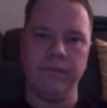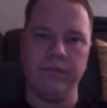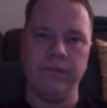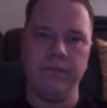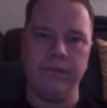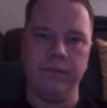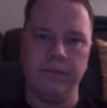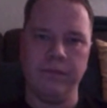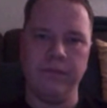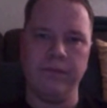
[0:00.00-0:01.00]

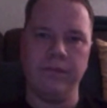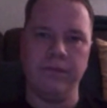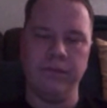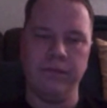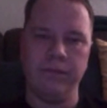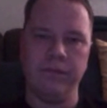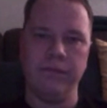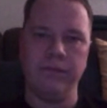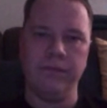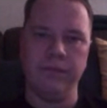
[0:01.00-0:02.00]

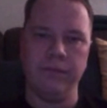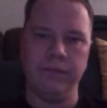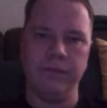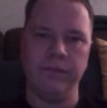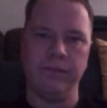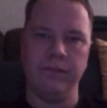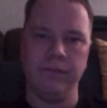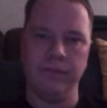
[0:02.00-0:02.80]
(silent)